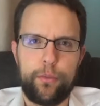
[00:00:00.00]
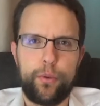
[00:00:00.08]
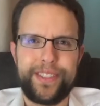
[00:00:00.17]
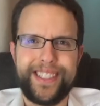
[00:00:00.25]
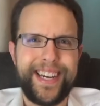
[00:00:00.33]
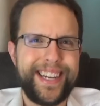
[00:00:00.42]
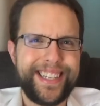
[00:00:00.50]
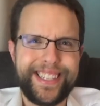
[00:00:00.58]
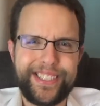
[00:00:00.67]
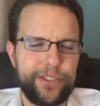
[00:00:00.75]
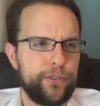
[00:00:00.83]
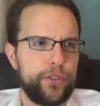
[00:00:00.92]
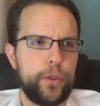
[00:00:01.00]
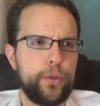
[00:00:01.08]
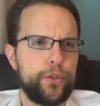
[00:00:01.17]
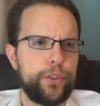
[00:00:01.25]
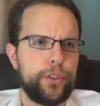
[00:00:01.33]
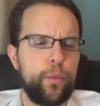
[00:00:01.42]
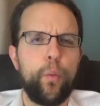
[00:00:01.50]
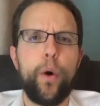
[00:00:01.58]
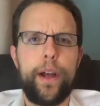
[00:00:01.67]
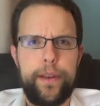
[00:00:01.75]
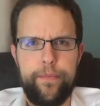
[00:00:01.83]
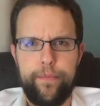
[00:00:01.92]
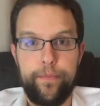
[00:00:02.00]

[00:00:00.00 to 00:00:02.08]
or more scientists, or soldiers, or what?